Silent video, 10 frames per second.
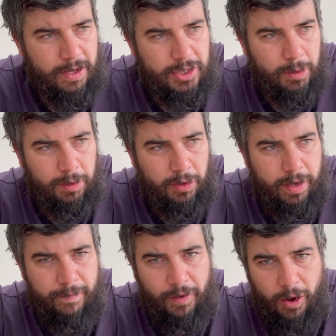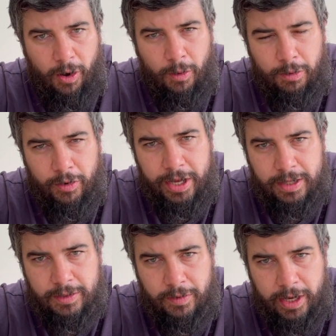So we're looking for all
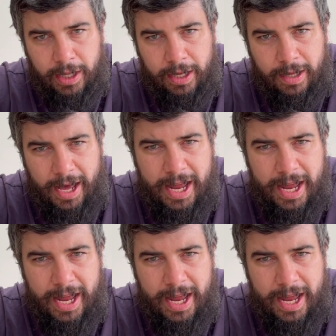greens, really.